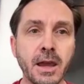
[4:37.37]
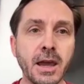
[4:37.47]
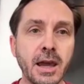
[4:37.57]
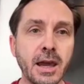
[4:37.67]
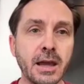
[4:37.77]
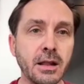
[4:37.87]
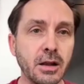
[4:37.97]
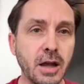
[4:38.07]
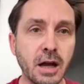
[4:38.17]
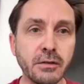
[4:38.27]
And a
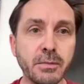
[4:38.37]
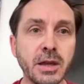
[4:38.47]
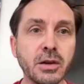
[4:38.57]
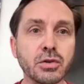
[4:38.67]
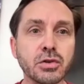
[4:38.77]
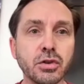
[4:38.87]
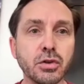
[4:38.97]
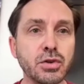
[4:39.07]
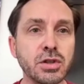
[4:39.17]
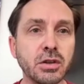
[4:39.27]
lot of bakers are
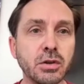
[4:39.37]
using,